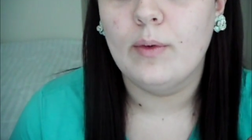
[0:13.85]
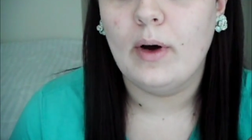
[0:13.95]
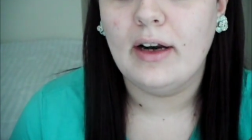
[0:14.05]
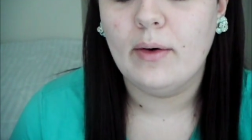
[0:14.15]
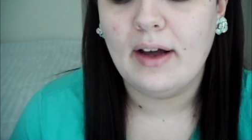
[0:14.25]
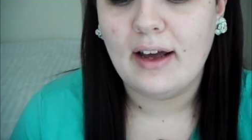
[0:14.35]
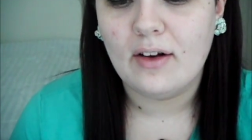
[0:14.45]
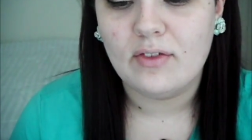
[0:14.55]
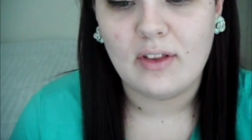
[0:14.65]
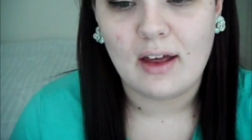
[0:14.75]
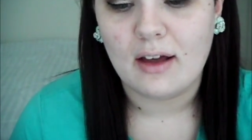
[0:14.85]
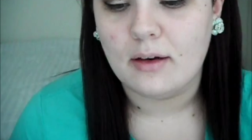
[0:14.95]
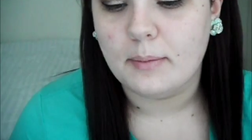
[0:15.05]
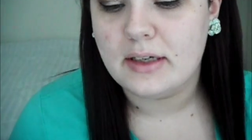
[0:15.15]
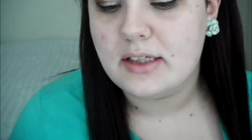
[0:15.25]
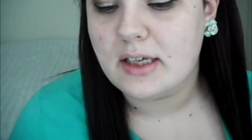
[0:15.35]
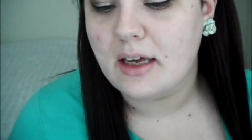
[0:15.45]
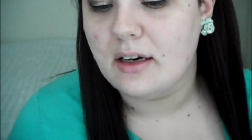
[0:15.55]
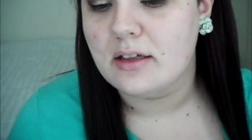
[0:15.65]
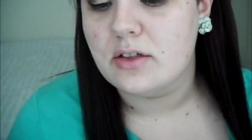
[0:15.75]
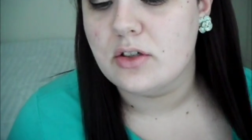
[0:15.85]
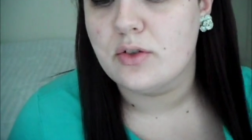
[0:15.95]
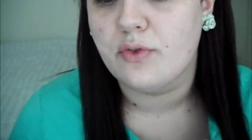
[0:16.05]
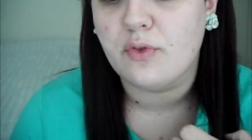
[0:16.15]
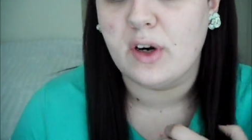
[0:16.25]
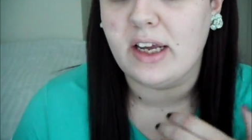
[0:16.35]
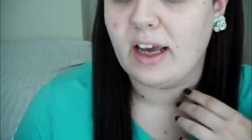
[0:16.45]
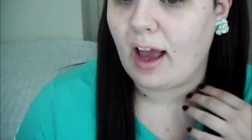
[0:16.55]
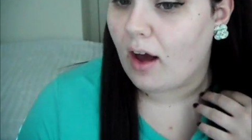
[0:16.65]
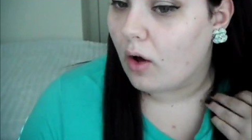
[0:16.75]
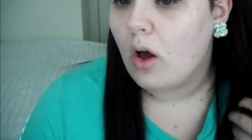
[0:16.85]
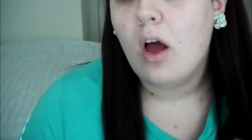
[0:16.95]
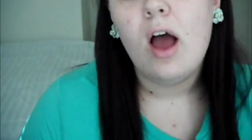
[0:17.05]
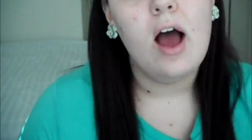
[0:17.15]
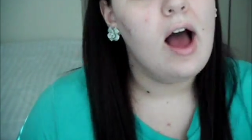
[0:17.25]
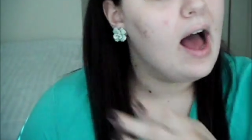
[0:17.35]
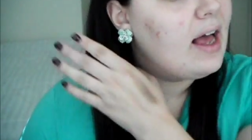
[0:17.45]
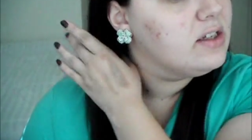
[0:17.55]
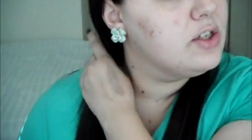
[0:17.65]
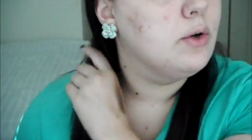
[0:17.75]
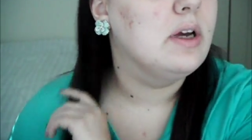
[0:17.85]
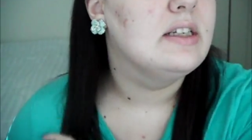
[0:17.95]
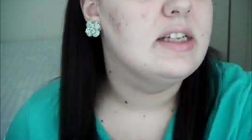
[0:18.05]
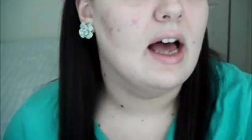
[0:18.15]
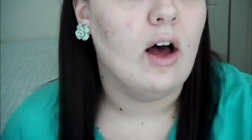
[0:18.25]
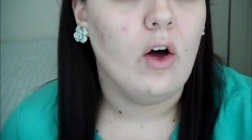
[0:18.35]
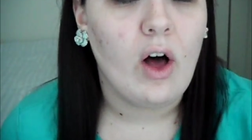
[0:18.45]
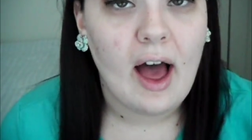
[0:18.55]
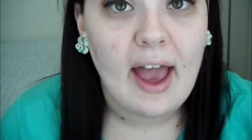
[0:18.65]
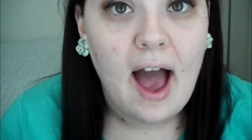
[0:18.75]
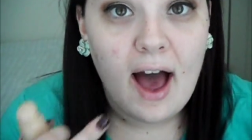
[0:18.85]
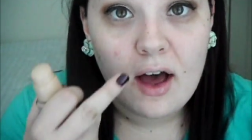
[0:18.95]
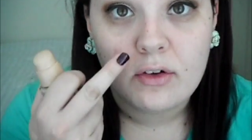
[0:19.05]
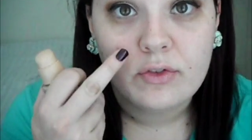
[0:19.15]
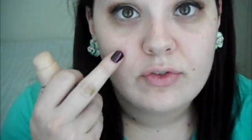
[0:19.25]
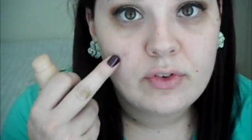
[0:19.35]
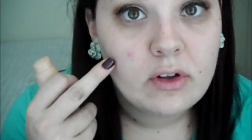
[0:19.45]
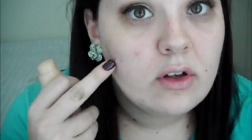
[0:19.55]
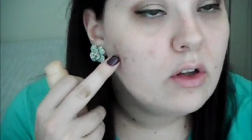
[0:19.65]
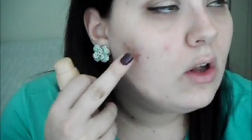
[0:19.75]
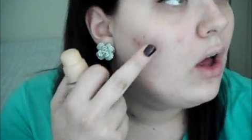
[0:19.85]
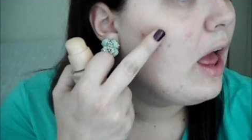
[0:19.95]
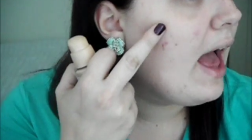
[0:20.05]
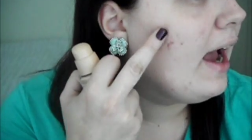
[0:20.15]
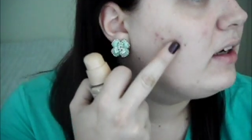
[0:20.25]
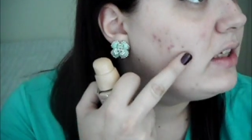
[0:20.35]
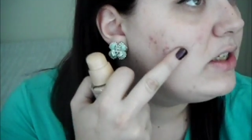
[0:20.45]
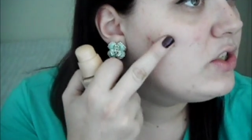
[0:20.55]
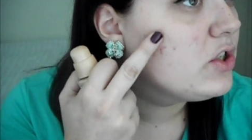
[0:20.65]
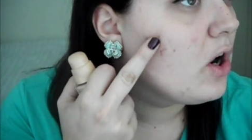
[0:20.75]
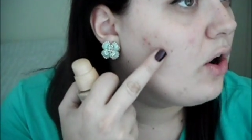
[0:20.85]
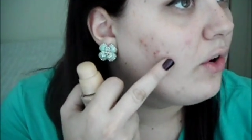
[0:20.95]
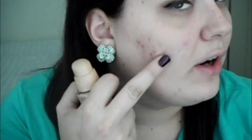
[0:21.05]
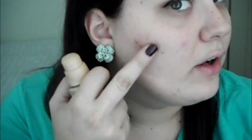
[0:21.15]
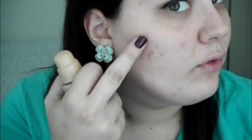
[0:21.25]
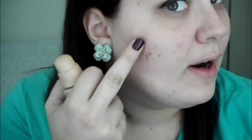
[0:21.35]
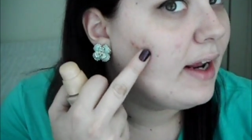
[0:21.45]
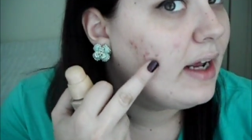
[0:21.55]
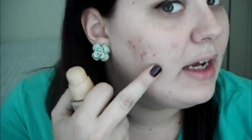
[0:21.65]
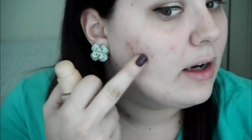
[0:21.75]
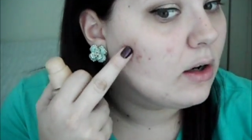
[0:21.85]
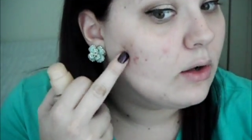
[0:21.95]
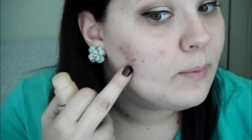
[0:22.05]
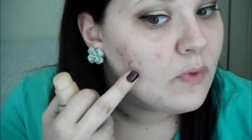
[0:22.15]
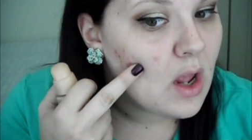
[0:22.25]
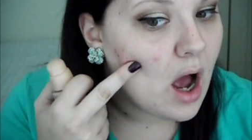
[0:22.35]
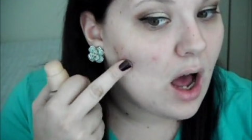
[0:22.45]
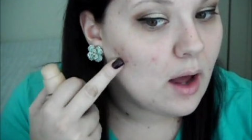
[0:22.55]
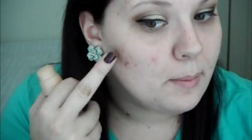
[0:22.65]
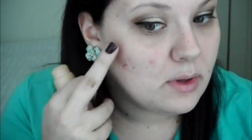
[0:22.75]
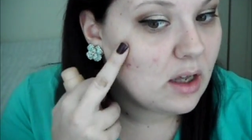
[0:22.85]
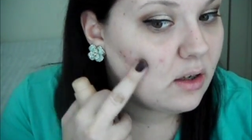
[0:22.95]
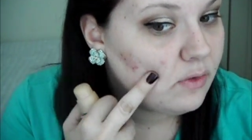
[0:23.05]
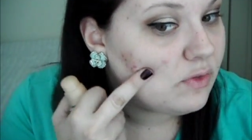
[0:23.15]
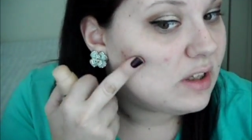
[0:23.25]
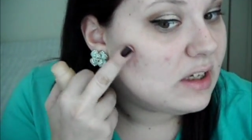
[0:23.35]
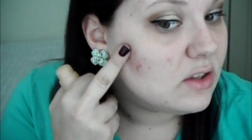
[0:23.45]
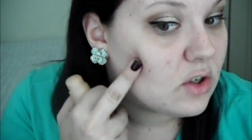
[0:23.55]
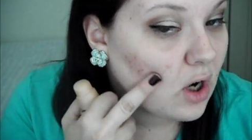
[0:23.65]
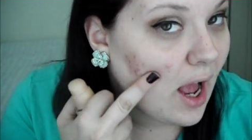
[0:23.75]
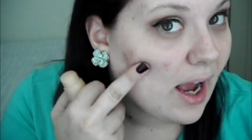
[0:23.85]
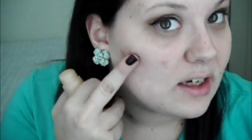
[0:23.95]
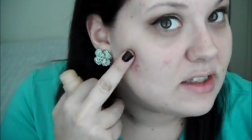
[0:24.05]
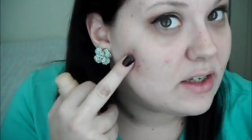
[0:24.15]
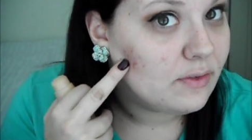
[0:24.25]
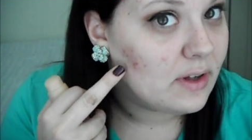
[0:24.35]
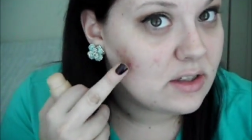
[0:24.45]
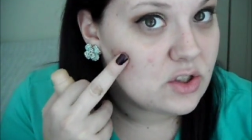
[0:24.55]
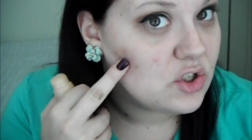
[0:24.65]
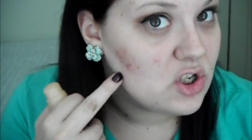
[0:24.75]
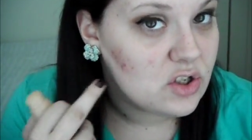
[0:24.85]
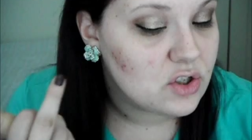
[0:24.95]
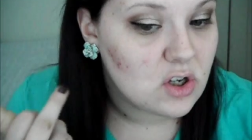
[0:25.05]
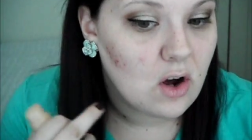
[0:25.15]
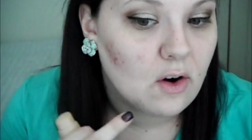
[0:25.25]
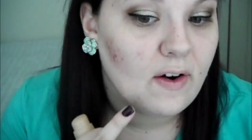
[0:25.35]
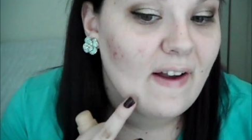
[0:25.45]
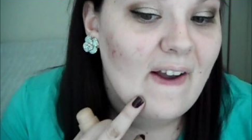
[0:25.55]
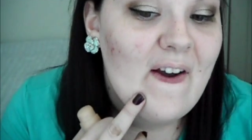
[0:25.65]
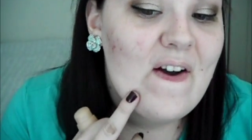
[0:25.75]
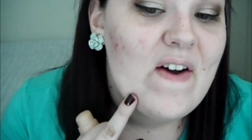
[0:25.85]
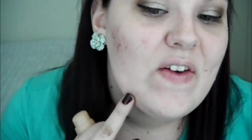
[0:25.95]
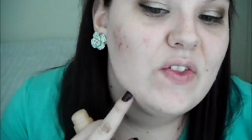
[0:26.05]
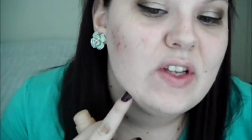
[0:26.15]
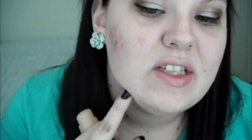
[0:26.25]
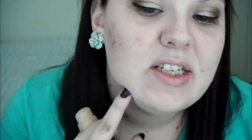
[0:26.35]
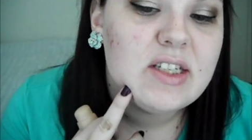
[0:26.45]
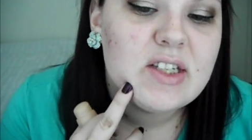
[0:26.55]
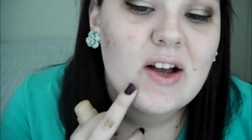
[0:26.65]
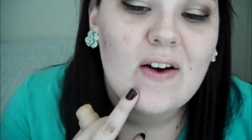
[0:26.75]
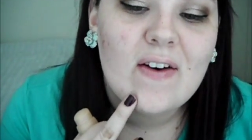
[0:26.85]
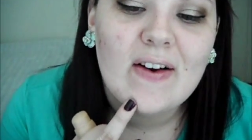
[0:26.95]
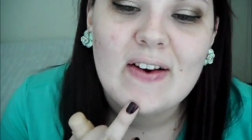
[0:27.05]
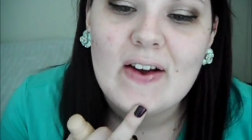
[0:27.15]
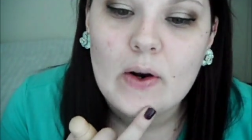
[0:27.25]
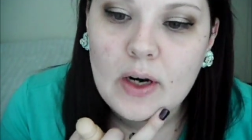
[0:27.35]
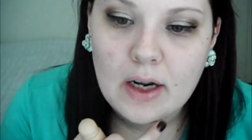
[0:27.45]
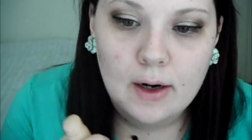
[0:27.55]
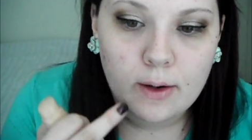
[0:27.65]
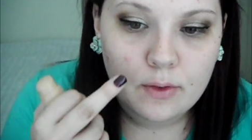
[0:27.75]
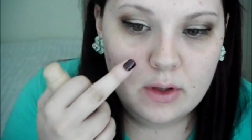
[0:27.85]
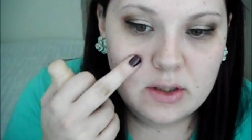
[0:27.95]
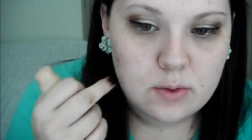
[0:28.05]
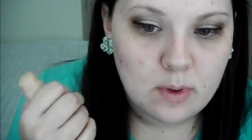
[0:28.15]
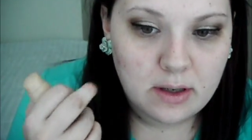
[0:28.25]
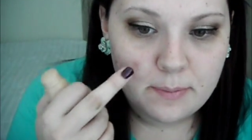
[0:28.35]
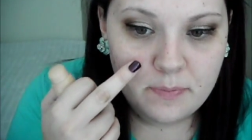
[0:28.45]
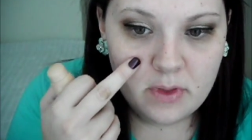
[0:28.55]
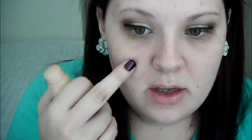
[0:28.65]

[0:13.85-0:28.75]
Why do I have that? My skin is just freaking out. As you can tell, I have acne scarring right here. None of these are active, it's just scarring. This is scarring down here. This one